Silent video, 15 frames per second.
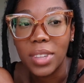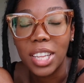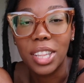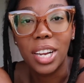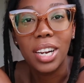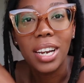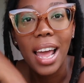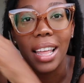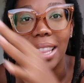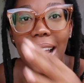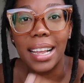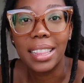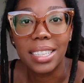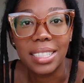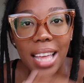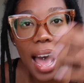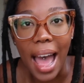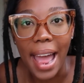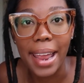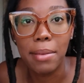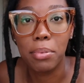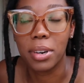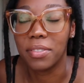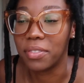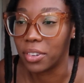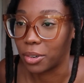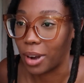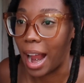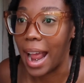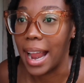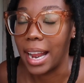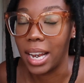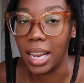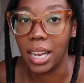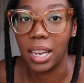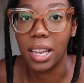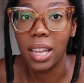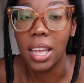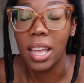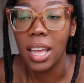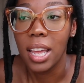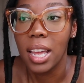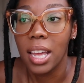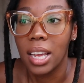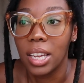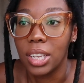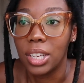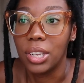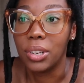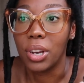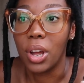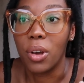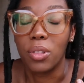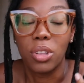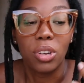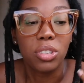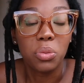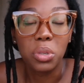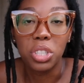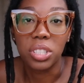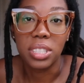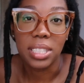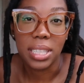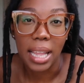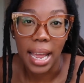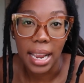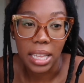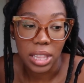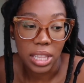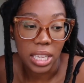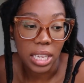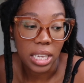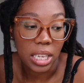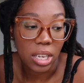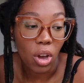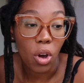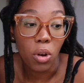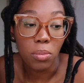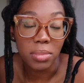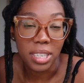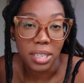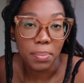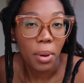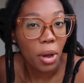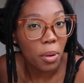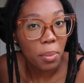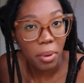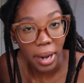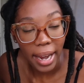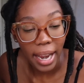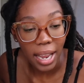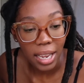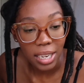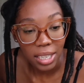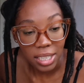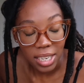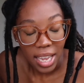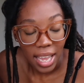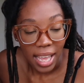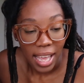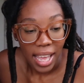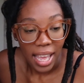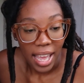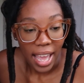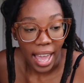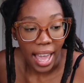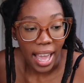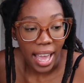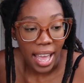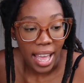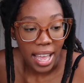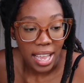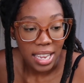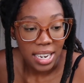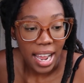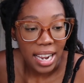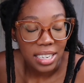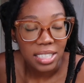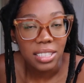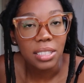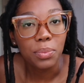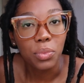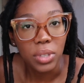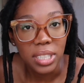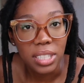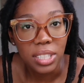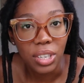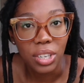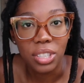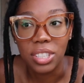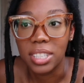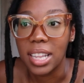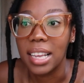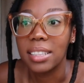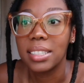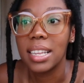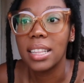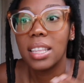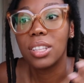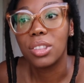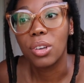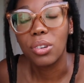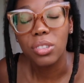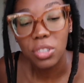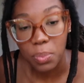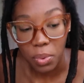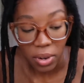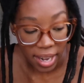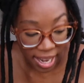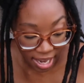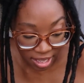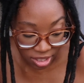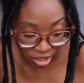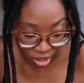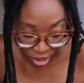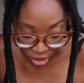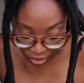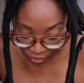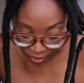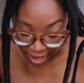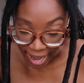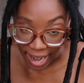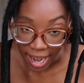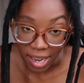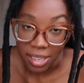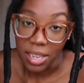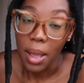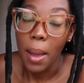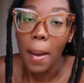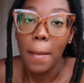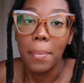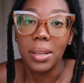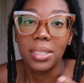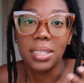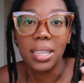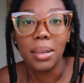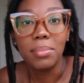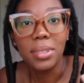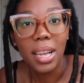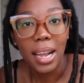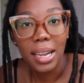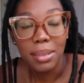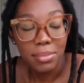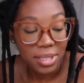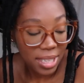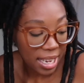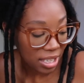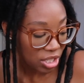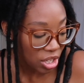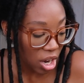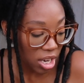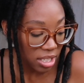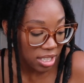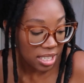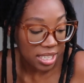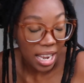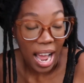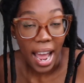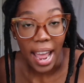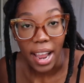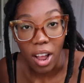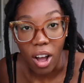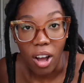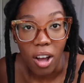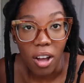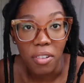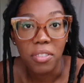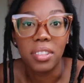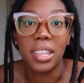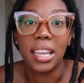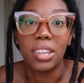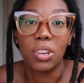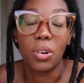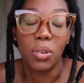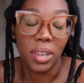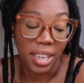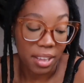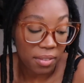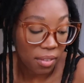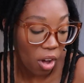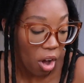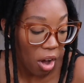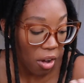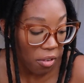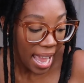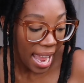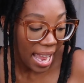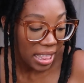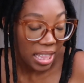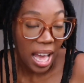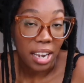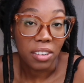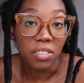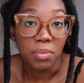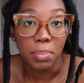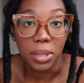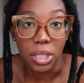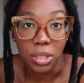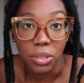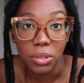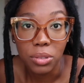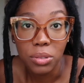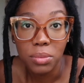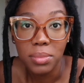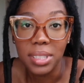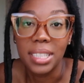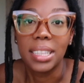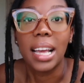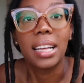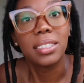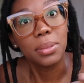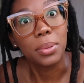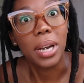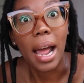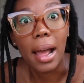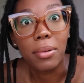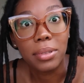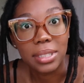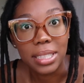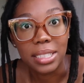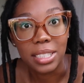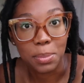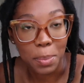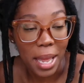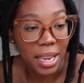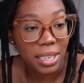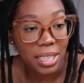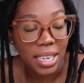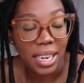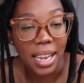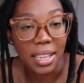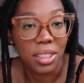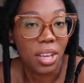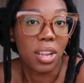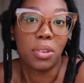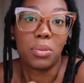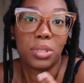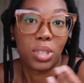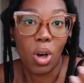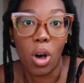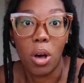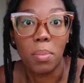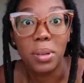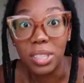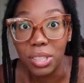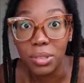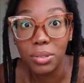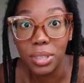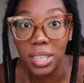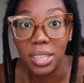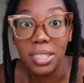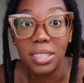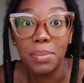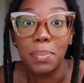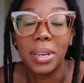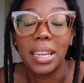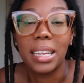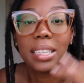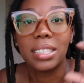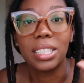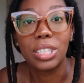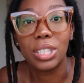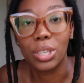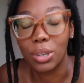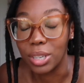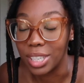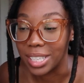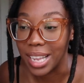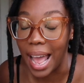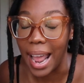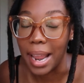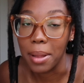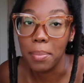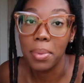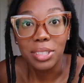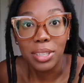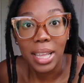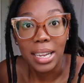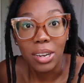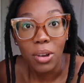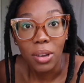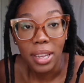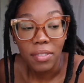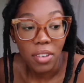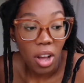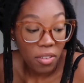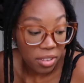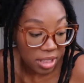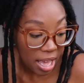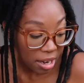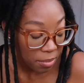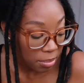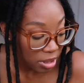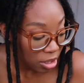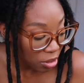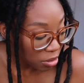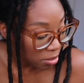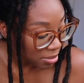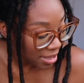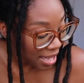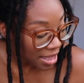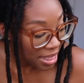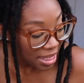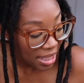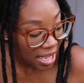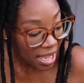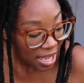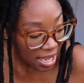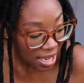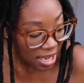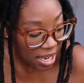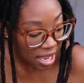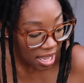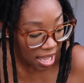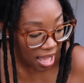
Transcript: they're not like this hybrid variety. You know, those were just like the Home Depot brand. And I did some research and they said that those brands are great, but sometimes they start to die off and they don't give off a lot of blooms, and that's what I was expecting. I thought it was all petunias, but it's a certain type. So they don't give off a lot of blooms. And then